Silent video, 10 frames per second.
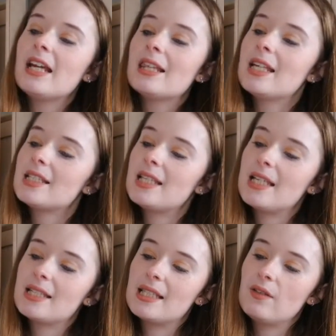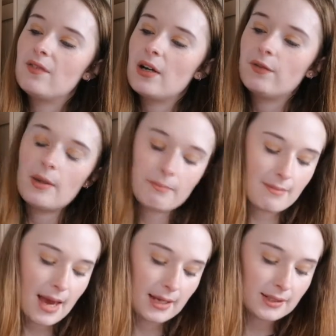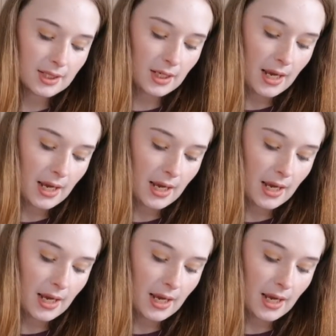This is the Velvet Matte